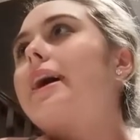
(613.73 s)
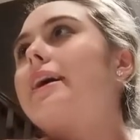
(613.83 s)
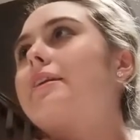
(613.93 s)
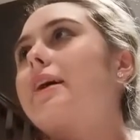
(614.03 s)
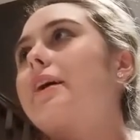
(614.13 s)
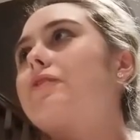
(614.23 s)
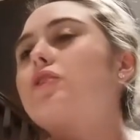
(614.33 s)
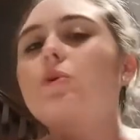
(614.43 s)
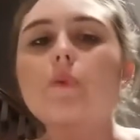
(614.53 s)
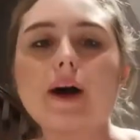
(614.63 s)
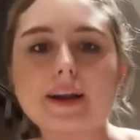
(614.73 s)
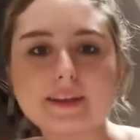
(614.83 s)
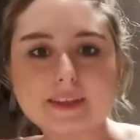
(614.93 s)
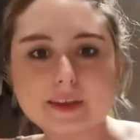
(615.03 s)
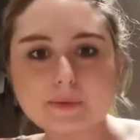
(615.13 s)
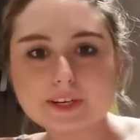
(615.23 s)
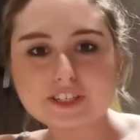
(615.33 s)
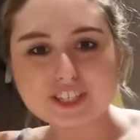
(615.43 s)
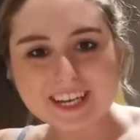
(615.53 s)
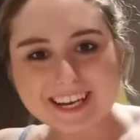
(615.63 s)
And after a while I think he went
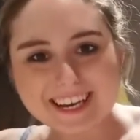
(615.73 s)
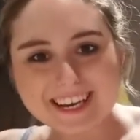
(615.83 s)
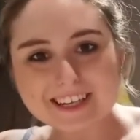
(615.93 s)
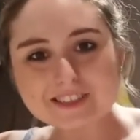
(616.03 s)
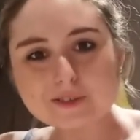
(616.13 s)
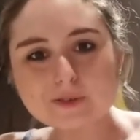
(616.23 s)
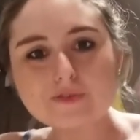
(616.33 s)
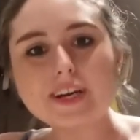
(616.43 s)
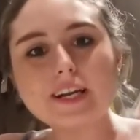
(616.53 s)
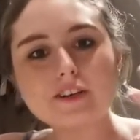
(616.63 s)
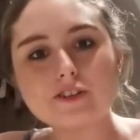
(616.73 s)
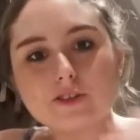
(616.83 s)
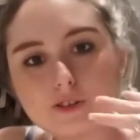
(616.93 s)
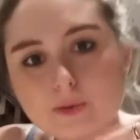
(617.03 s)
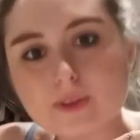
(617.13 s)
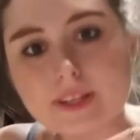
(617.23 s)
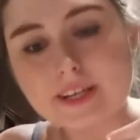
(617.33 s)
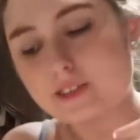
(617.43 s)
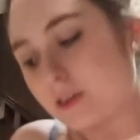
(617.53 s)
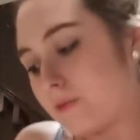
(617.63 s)
cheese, so they really do soak
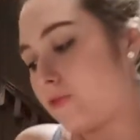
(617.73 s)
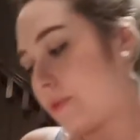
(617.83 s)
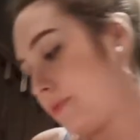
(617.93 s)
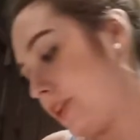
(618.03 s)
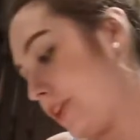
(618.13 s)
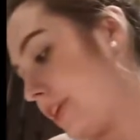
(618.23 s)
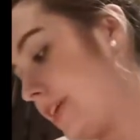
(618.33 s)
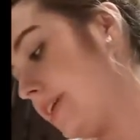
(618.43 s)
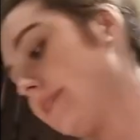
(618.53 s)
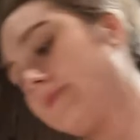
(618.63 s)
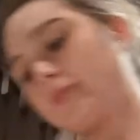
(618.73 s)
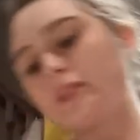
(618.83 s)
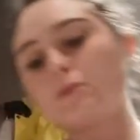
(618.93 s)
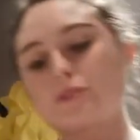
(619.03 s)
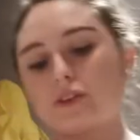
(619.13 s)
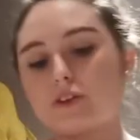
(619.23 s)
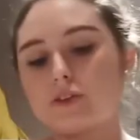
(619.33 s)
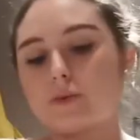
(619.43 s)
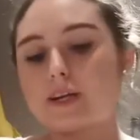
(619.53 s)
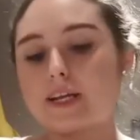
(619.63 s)
things up from learning. This was
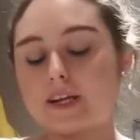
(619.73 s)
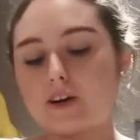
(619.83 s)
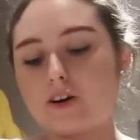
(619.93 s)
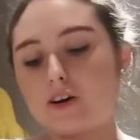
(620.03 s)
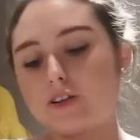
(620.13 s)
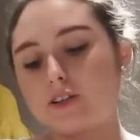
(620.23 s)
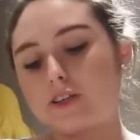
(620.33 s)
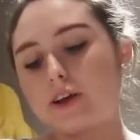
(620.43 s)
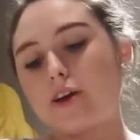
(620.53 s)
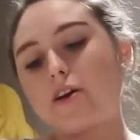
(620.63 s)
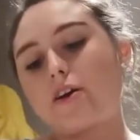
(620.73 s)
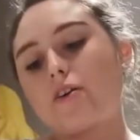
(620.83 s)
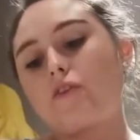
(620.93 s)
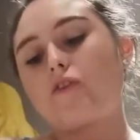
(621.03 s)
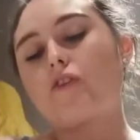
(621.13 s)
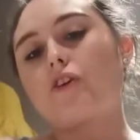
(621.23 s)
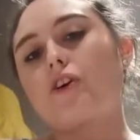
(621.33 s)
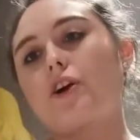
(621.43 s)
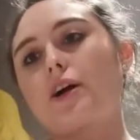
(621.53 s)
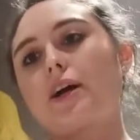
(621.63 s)
another one he got
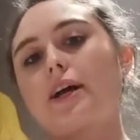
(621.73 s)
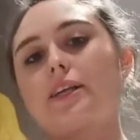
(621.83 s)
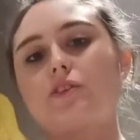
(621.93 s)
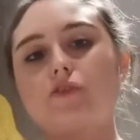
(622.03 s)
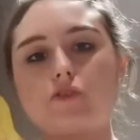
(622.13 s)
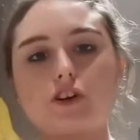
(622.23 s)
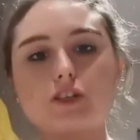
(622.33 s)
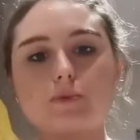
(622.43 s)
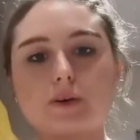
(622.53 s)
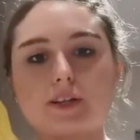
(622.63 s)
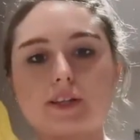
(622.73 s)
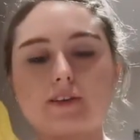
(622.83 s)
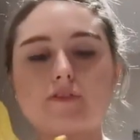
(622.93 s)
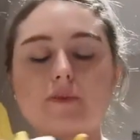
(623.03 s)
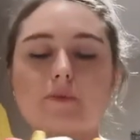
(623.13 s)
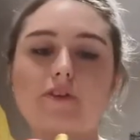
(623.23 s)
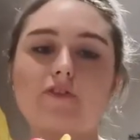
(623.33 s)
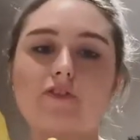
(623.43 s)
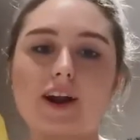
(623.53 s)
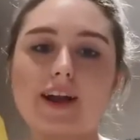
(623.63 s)
for his first birthday from a
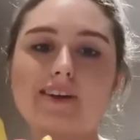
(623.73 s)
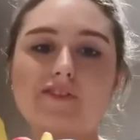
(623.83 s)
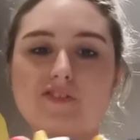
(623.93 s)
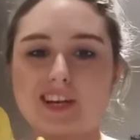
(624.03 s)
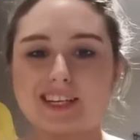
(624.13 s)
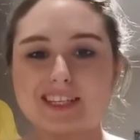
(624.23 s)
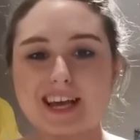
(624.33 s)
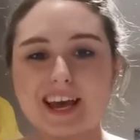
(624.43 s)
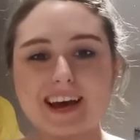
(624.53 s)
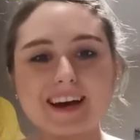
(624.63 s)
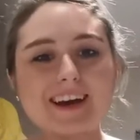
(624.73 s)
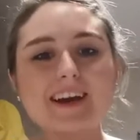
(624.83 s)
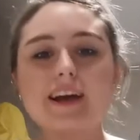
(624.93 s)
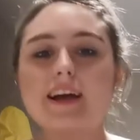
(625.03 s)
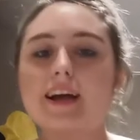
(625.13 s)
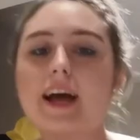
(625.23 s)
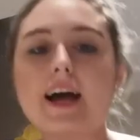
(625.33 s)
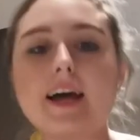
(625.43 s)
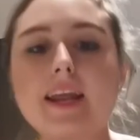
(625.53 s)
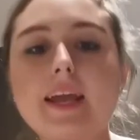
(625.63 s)
friend, Vita,
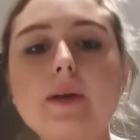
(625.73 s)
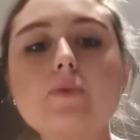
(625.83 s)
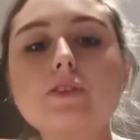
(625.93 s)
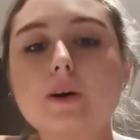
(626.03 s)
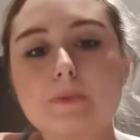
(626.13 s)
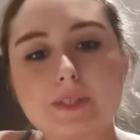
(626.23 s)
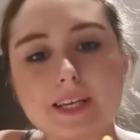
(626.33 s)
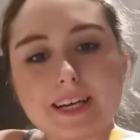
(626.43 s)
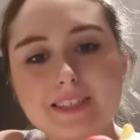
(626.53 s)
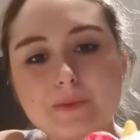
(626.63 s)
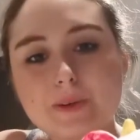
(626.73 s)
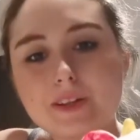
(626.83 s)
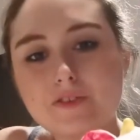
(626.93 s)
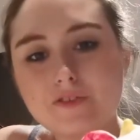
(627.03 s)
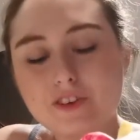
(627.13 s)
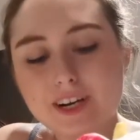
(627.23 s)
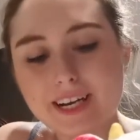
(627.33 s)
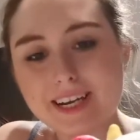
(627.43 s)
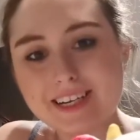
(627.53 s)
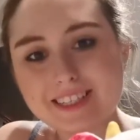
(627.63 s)
and he was obsessed with it for
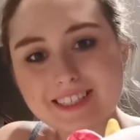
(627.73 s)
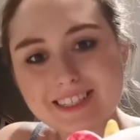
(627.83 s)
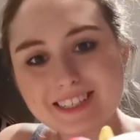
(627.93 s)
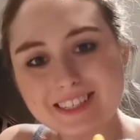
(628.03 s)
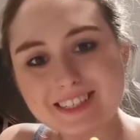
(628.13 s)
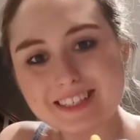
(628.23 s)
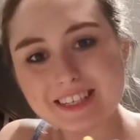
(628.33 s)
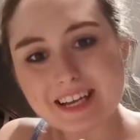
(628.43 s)
ages.